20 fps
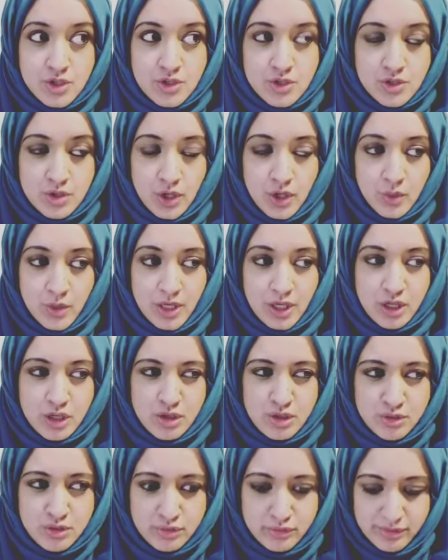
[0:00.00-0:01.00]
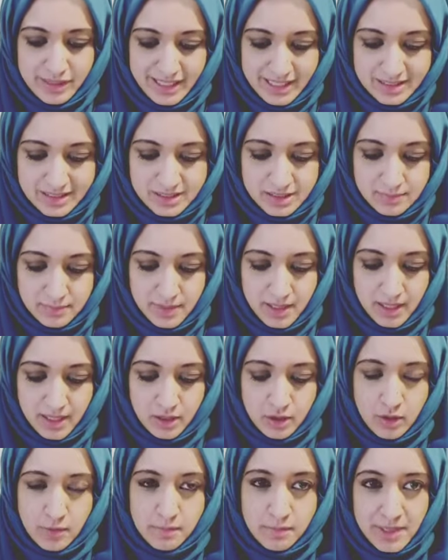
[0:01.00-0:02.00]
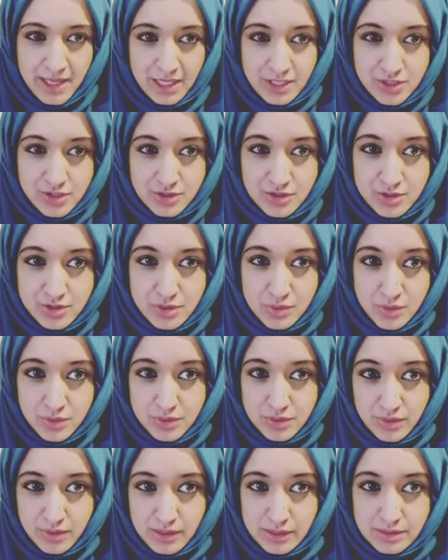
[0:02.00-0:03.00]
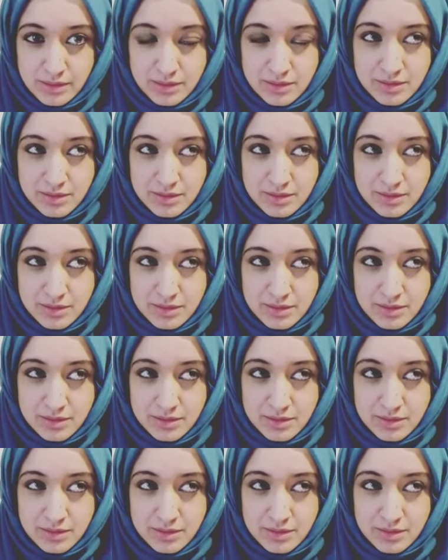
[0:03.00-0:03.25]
you know, increased my compassion towards others,